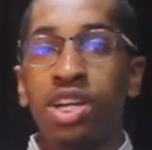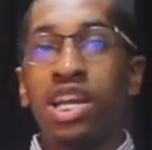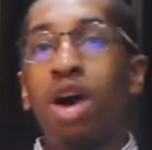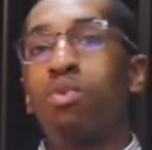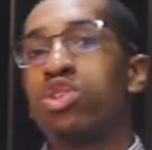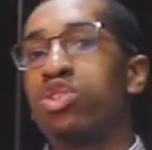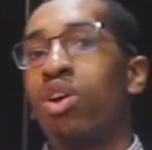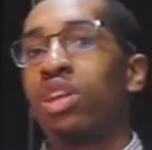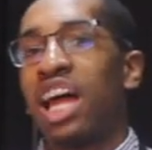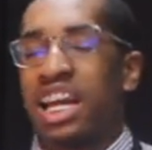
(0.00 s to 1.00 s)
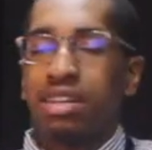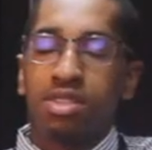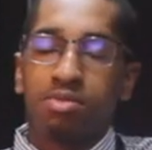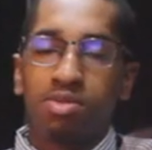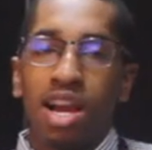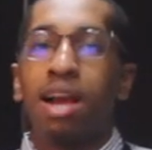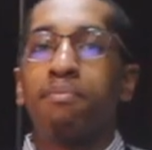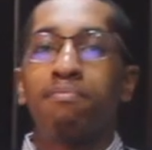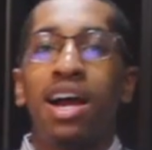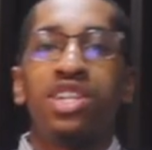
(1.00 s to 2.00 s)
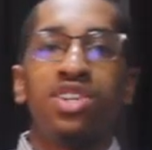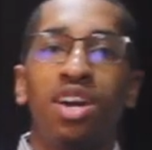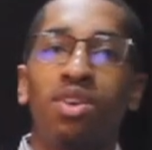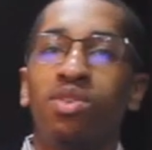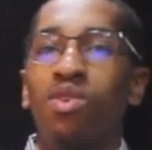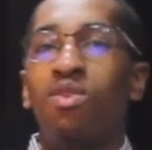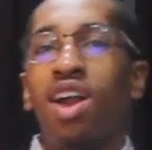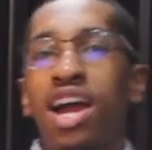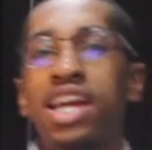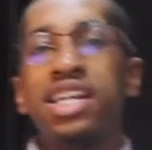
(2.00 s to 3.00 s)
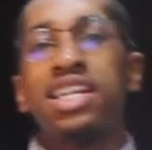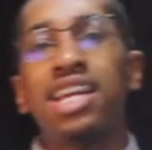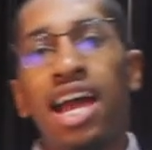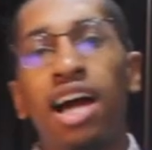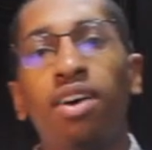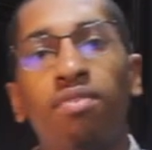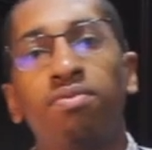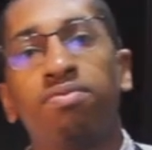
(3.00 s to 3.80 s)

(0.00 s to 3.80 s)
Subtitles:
And I want you to go like and subscribe to my channel right now.